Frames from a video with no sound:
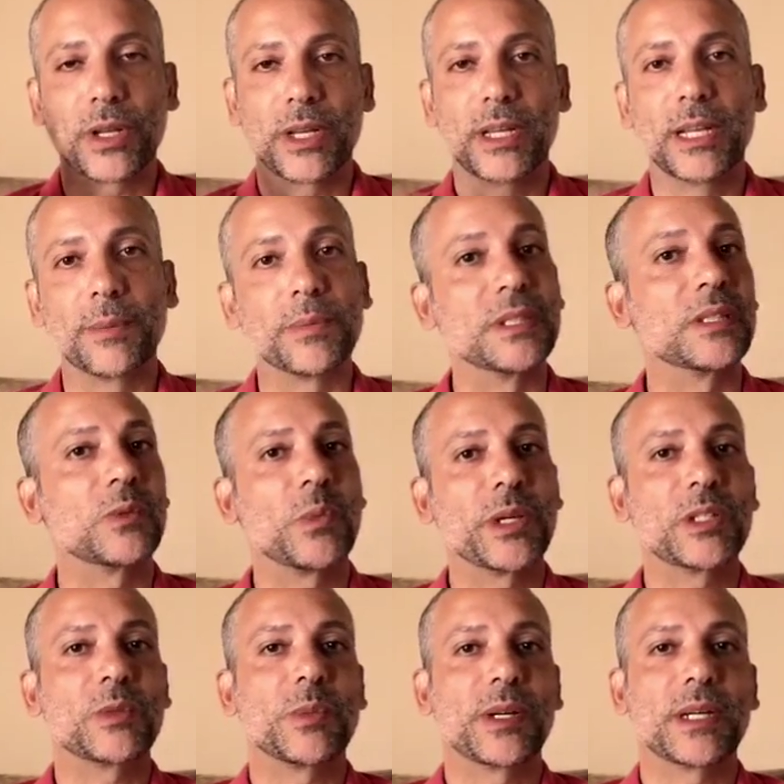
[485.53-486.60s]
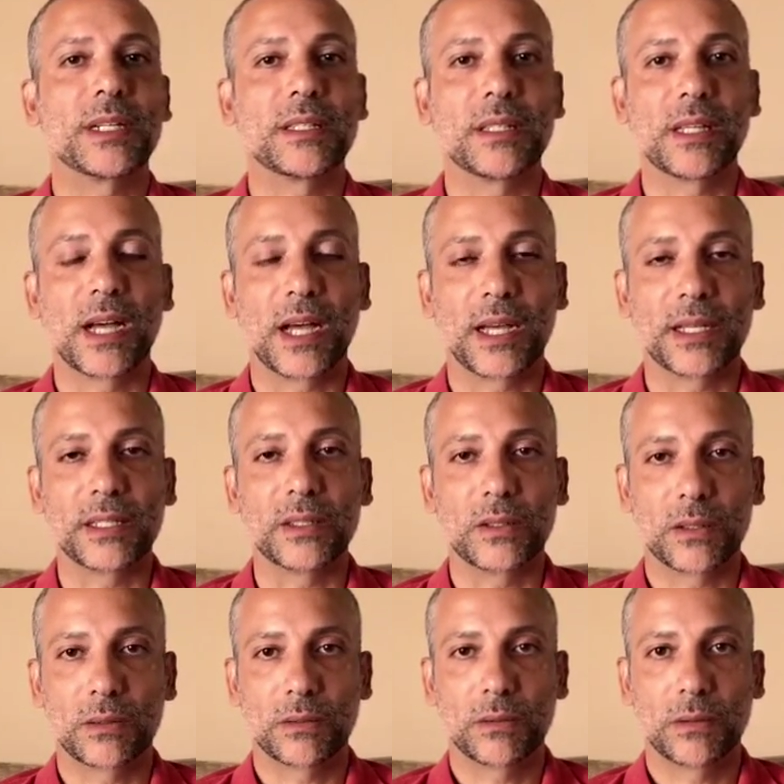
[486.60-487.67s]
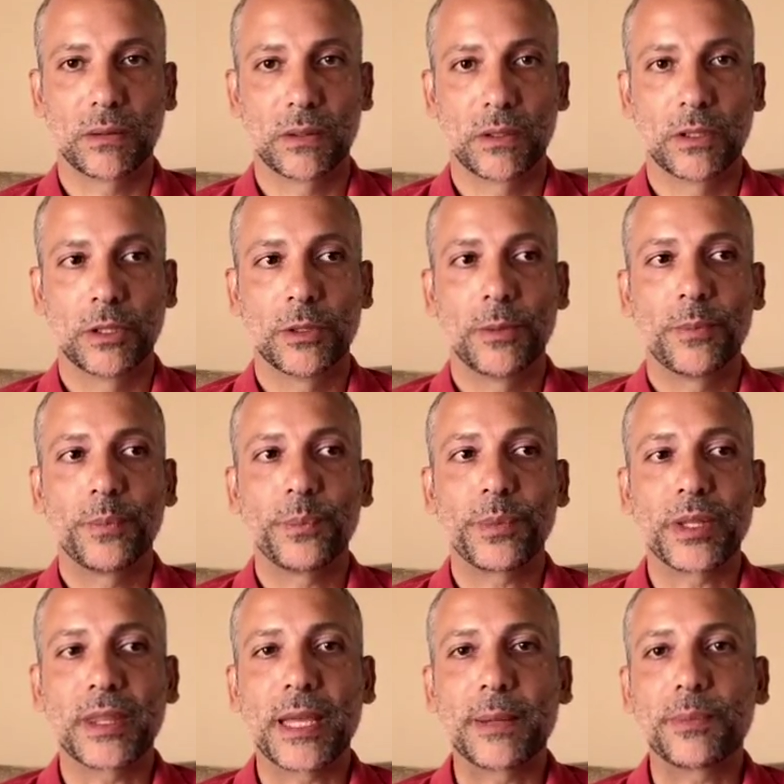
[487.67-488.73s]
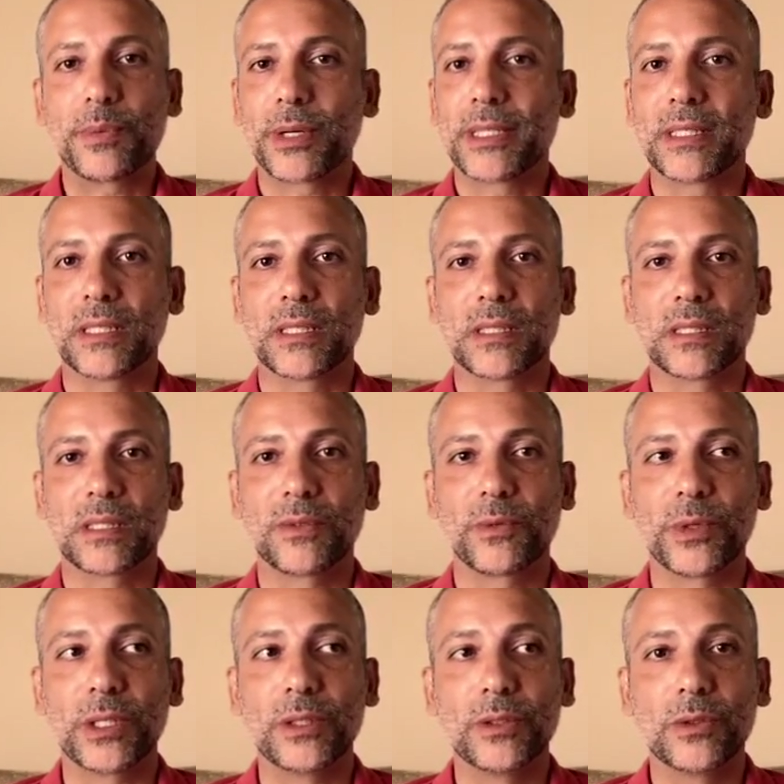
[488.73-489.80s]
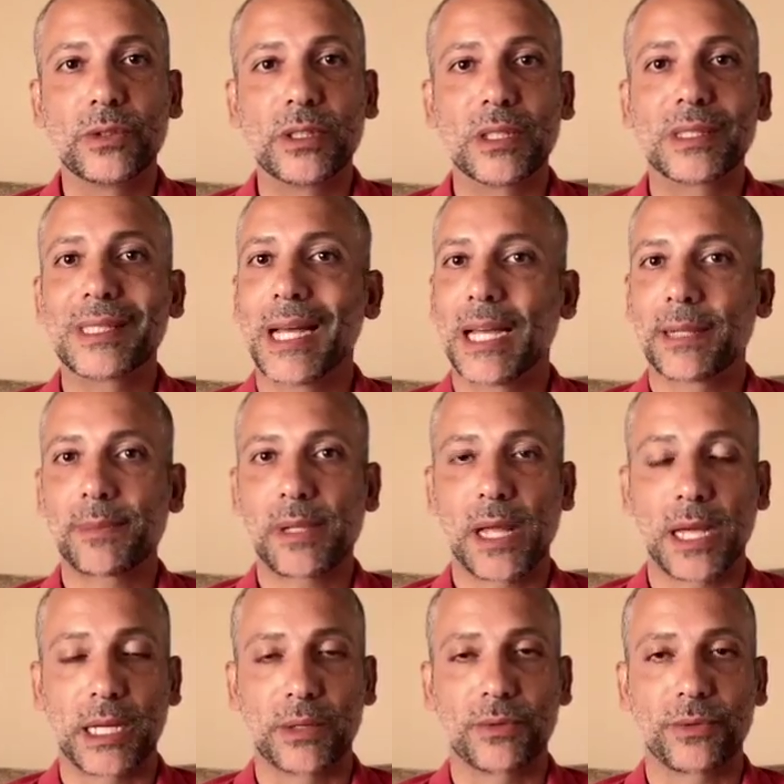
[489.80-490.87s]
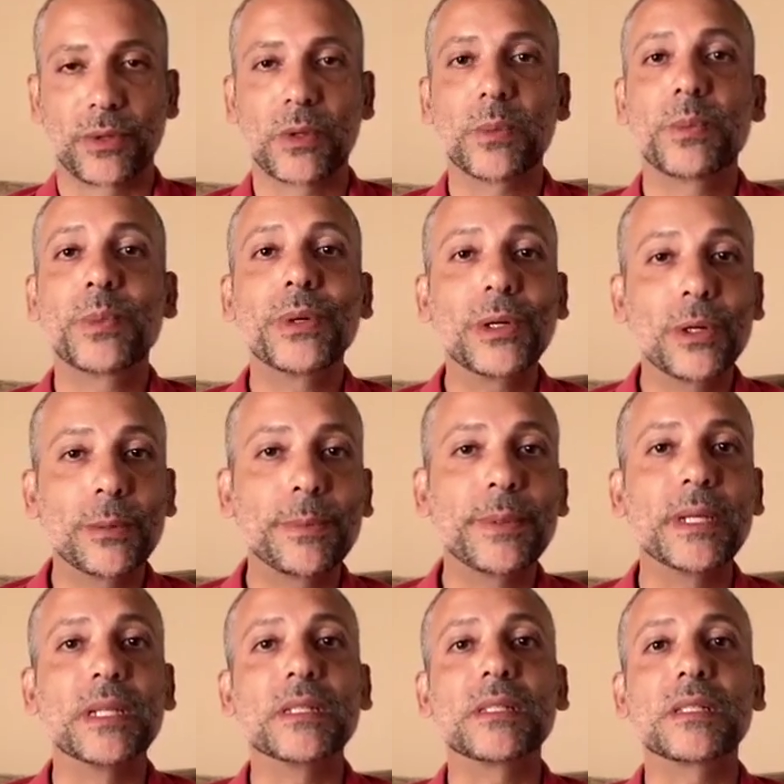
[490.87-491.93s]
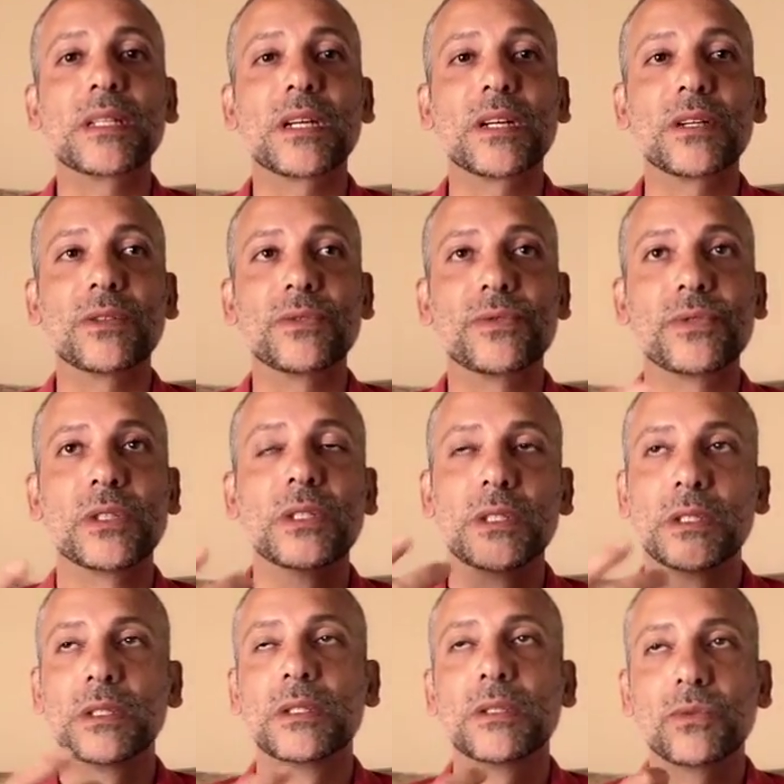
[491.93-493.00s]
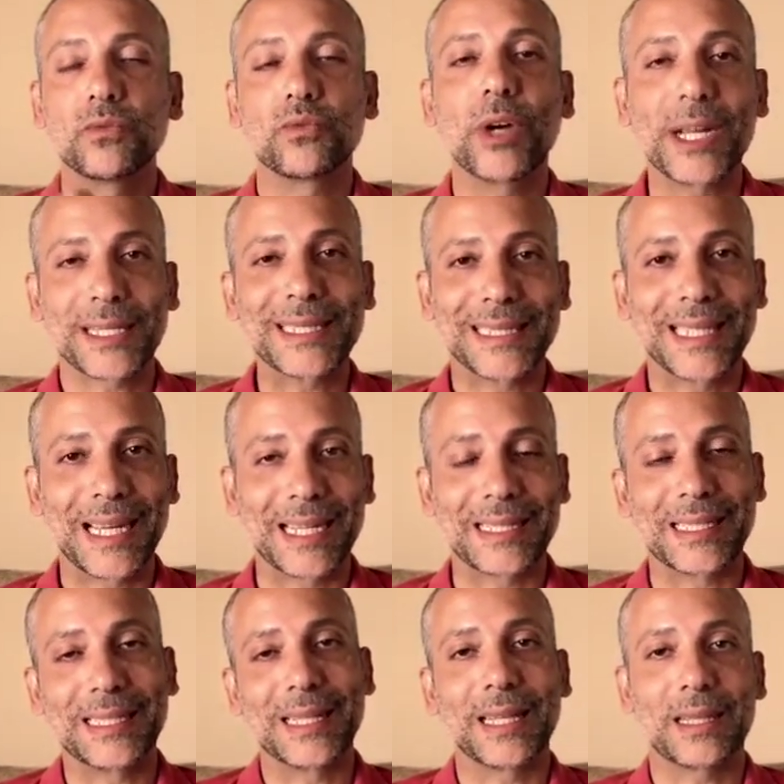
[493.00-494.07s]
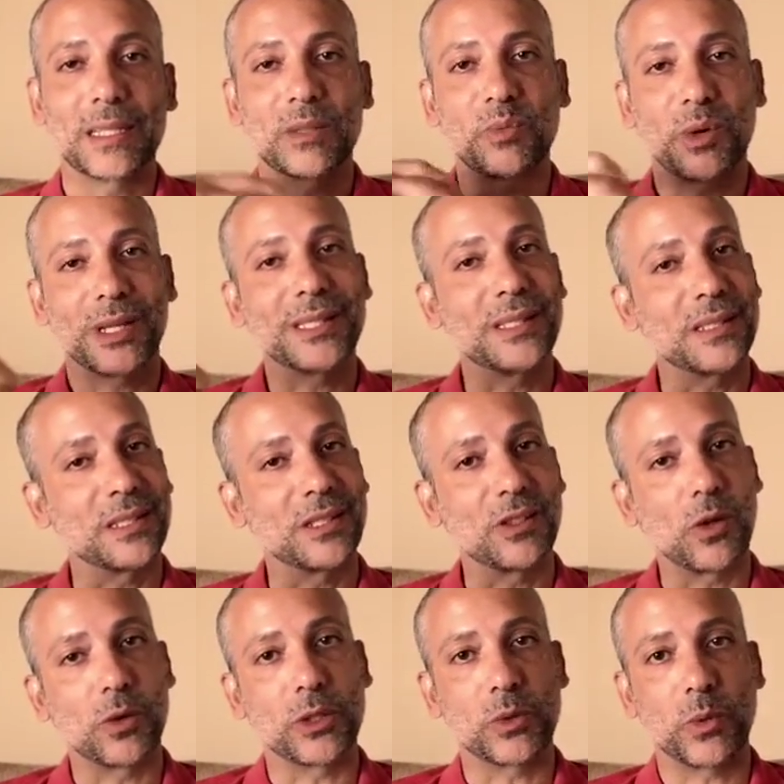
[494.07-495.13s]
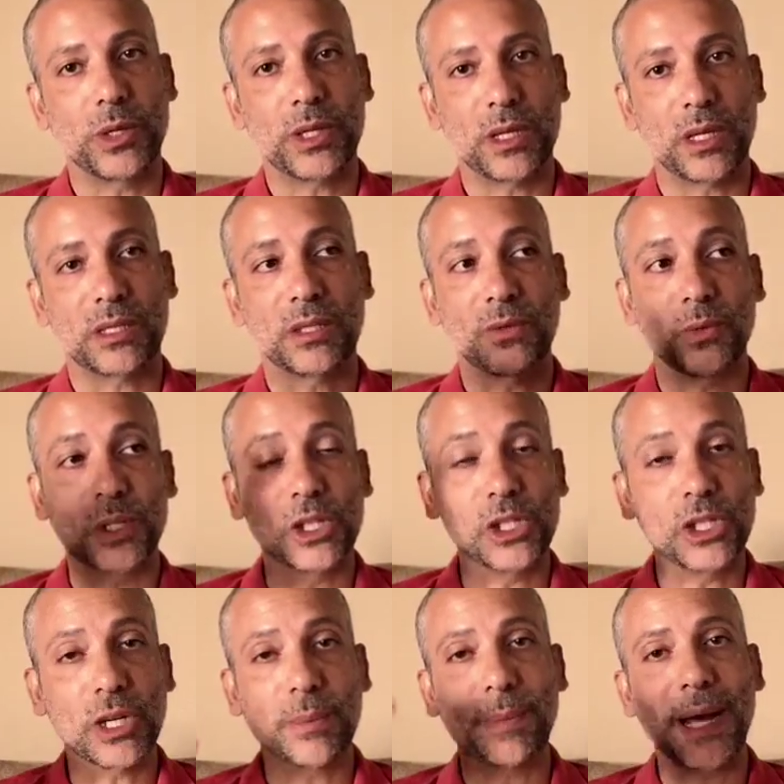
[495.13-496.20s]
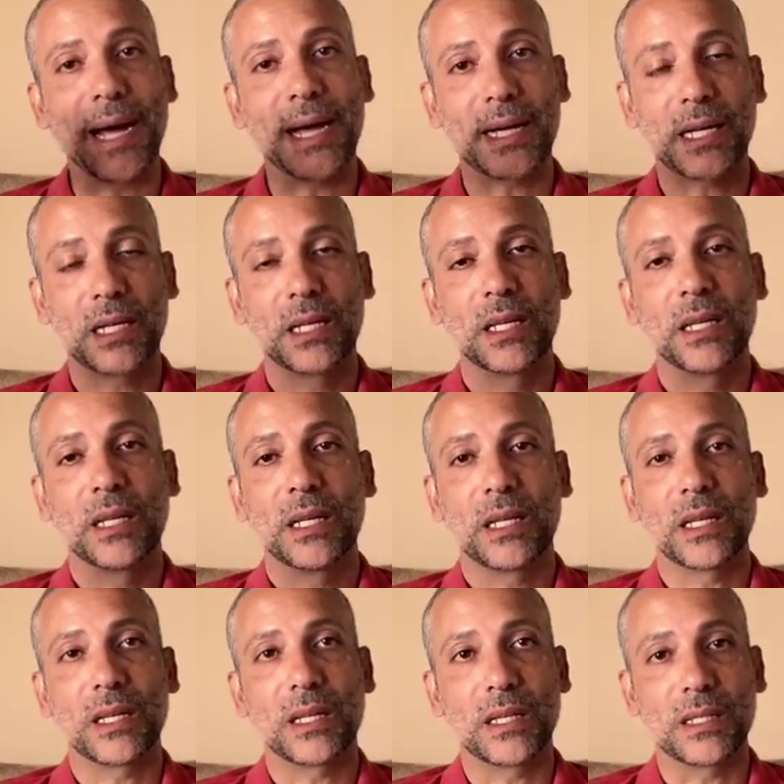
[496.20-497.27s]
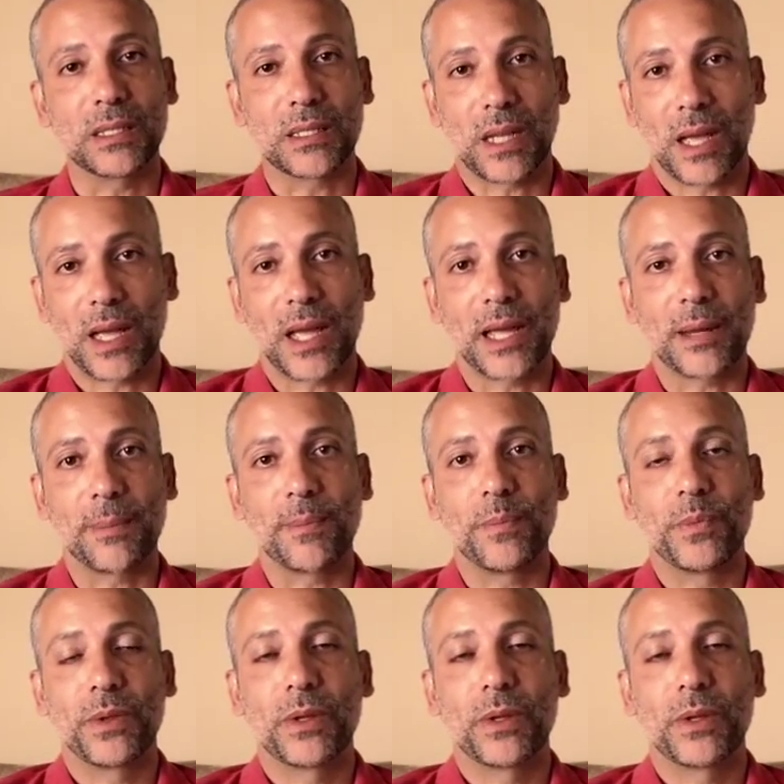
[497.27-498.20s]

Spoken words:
in an empty space behind the eyes. But that presence, if we use the timeline for the purpose of recognizing that this presence is always with us, if we look back in time,